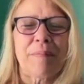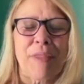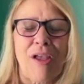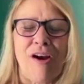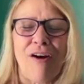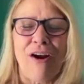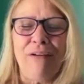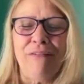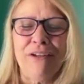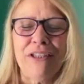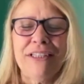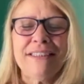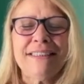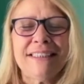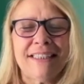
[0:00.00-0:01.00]
All right. Well,
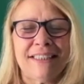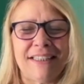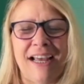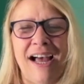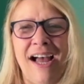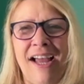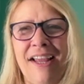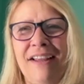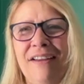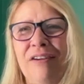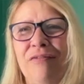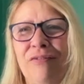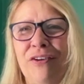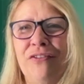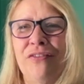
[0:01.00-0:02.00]
listen, I
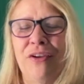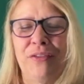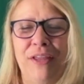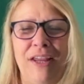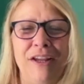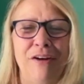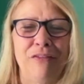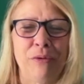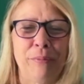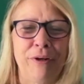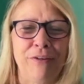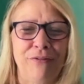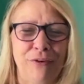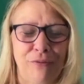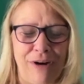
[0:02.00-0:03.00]
first of all thank everybody
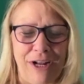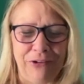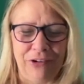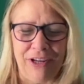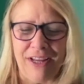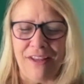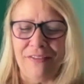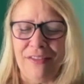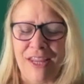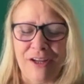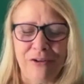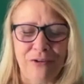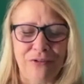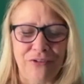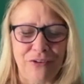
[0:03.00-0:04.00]
for watching and
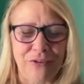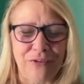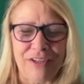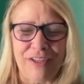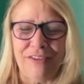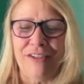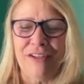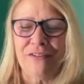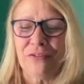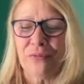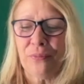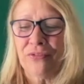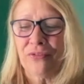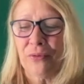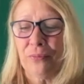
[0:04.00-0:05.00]
thank you, Susie. This
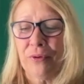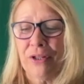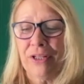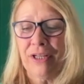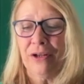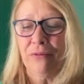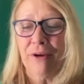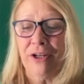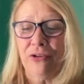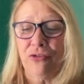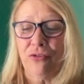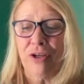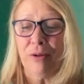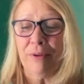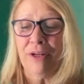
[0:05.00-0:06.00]
was a really great
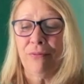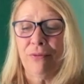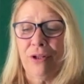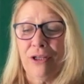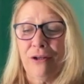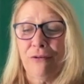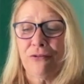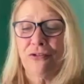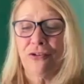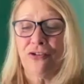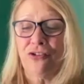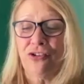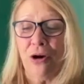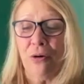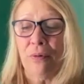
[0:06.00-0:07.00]
dream, and it really goes to
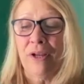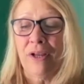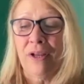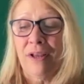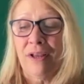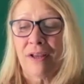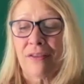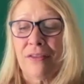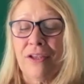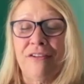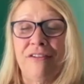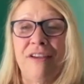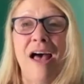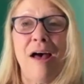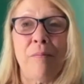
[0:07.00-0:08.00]
show the
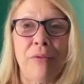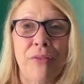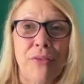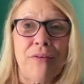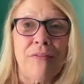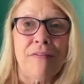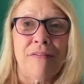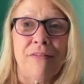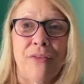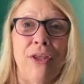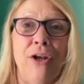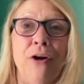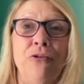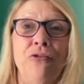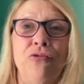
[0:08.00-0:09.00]
depth
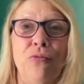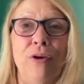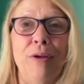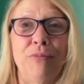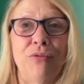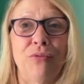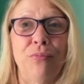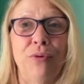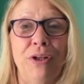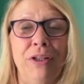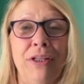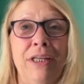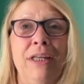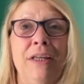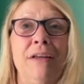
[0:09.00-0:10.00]
that our dreams
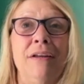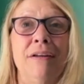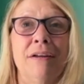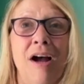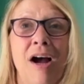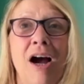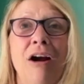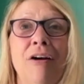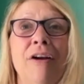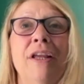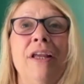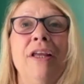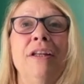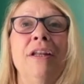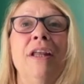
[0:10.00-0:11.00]
really are
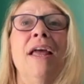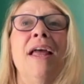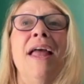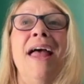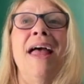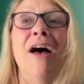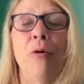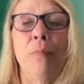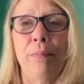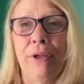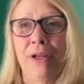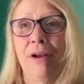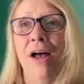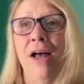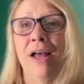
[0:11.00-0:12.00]
in
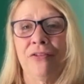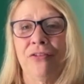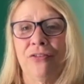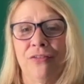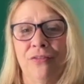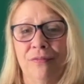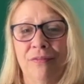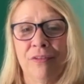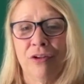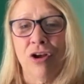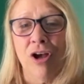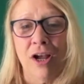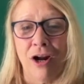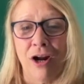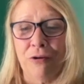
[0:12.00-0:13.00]
helping us
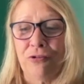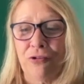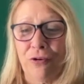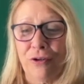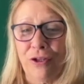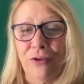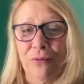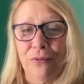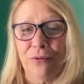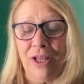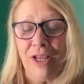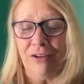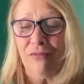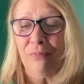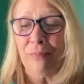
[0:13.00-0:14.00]
along our journey through
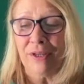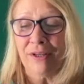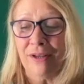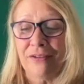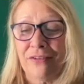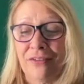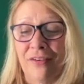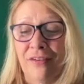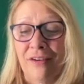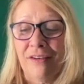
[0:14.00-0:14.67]
life because